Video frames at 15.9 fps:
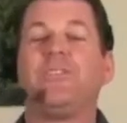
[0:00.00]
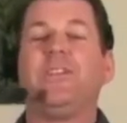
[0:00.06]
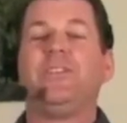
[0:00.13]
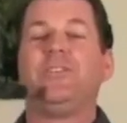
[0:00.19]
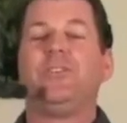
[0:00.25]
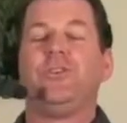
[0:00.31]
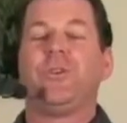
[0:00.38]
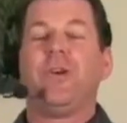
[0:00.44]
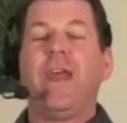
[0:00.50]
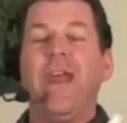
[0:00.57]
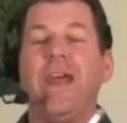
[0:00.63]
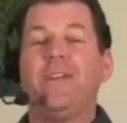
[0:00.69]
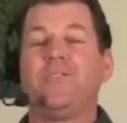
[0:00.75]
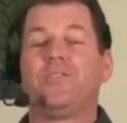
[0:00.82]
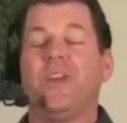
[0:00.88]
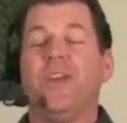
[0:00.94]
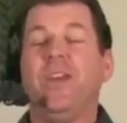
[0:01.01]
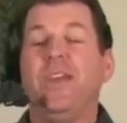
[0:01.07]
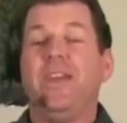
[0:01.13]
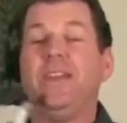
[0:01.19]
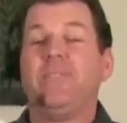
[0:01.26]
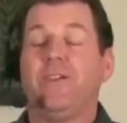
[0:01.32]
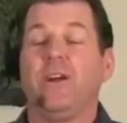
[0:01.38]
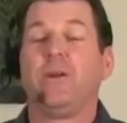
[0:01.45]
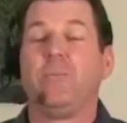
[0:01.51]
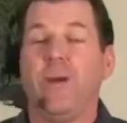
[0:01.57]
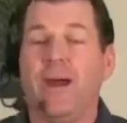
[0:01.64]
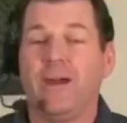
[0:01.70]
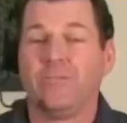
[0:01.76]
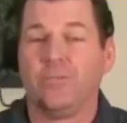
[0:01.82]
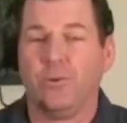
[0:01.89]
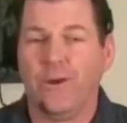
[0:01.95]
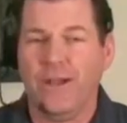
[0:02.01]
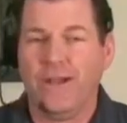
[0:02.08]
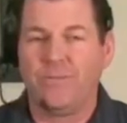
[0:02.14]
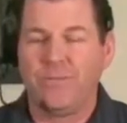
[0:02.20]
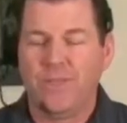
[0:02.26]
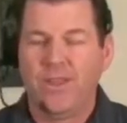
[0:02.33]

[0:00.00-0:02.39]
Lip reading: into your hands in a very powerful way.